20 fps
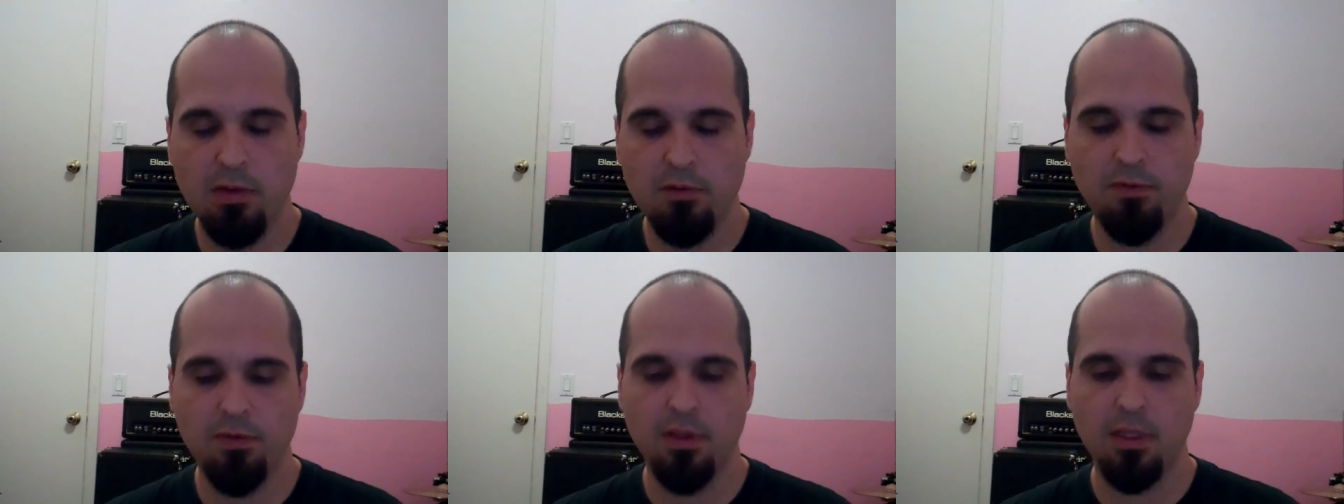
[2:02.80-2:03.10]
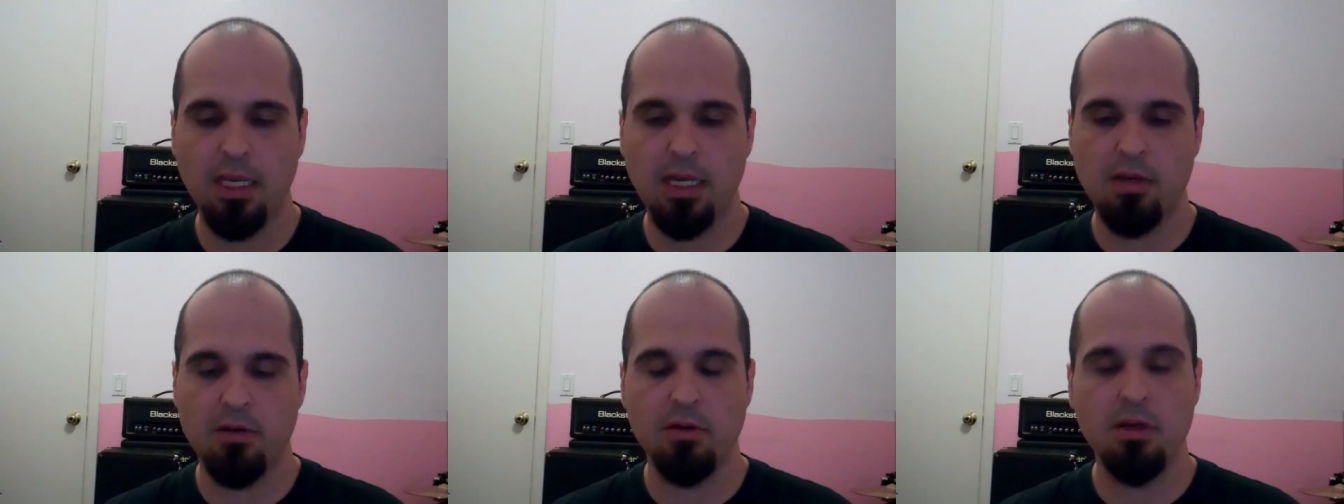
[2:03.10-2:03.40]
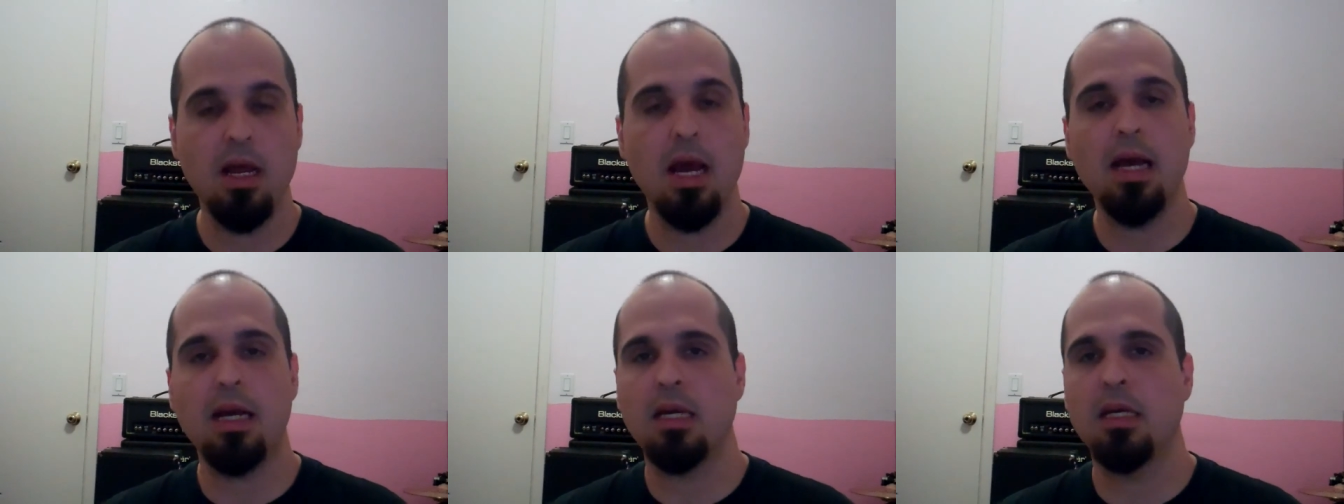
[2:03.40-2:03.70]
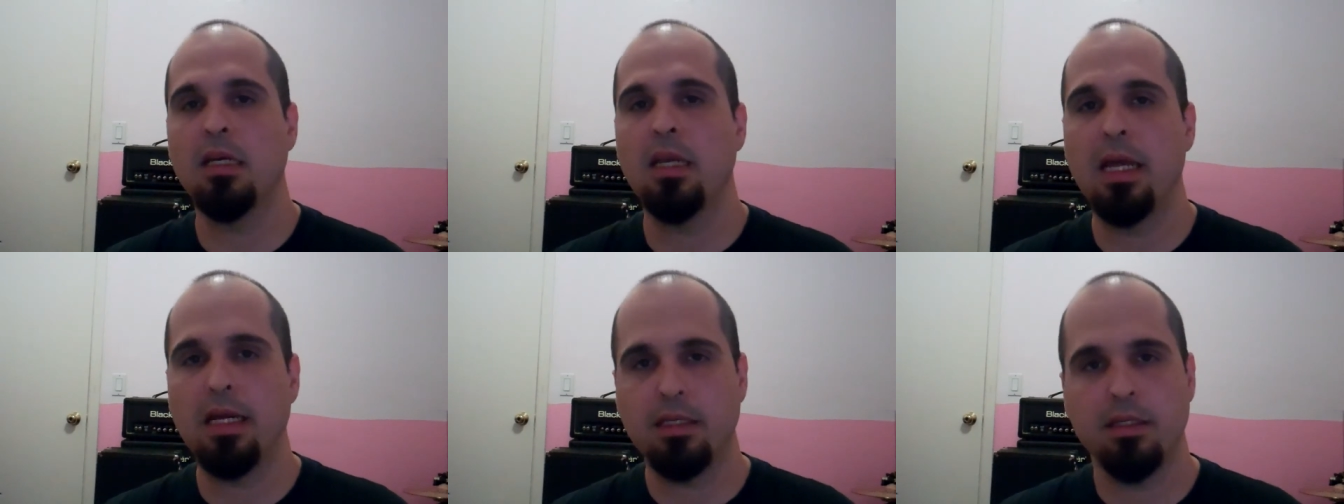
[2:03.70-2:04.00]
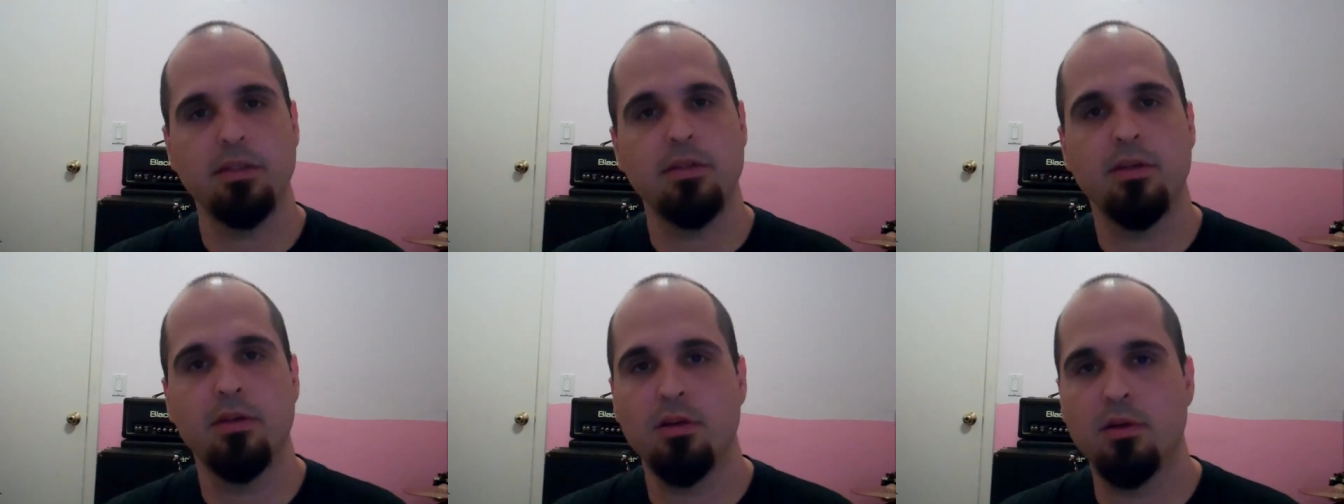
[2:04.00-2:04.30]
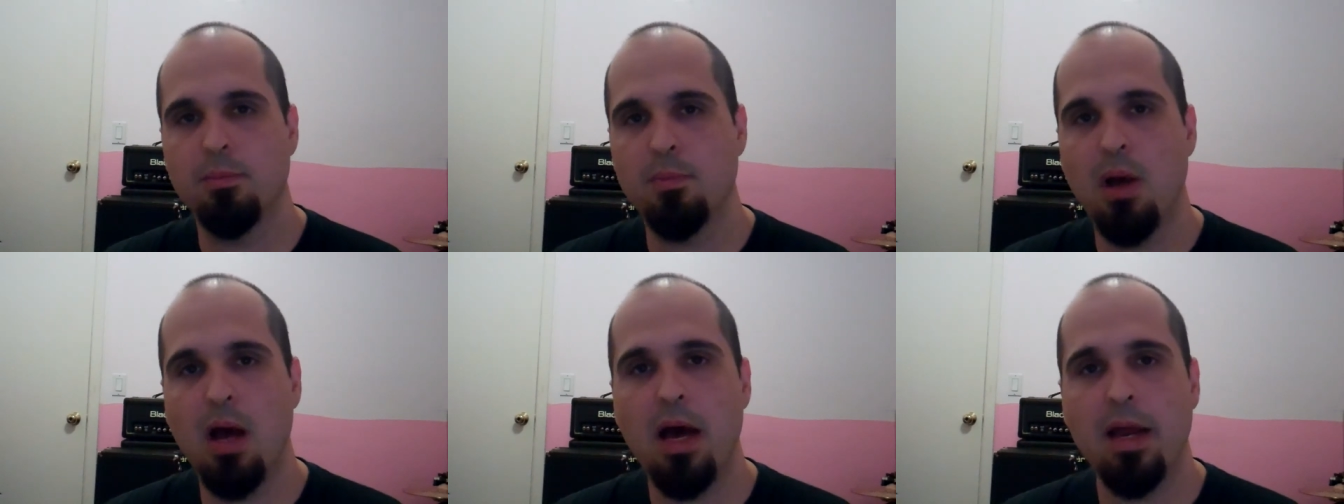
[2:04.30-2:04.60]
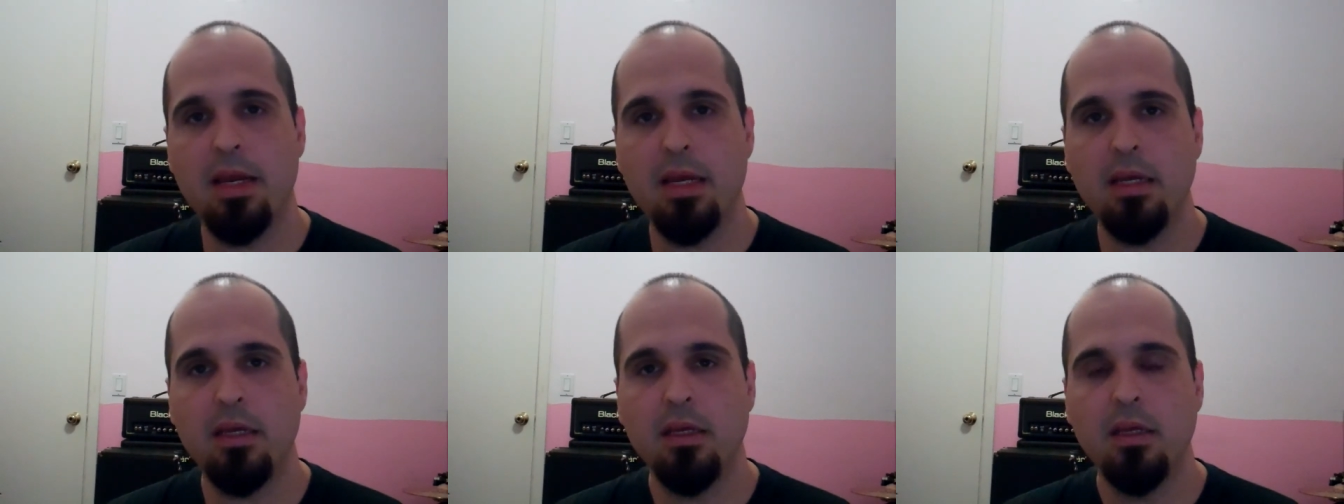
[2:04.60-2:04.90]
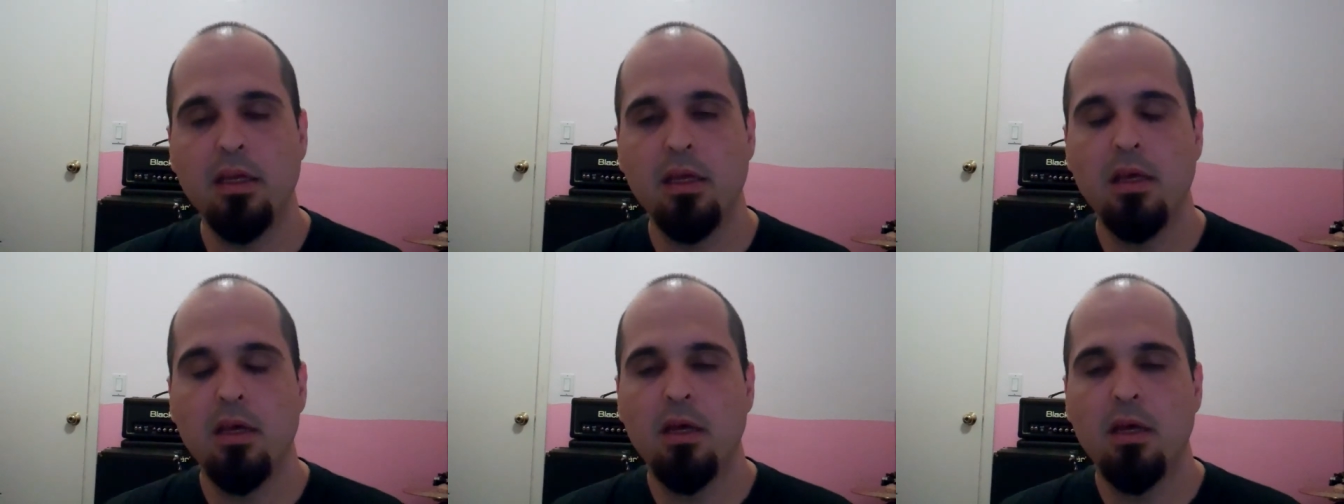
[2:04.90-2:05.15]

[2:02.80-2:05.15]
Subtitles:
You feel like you're not connected to your body.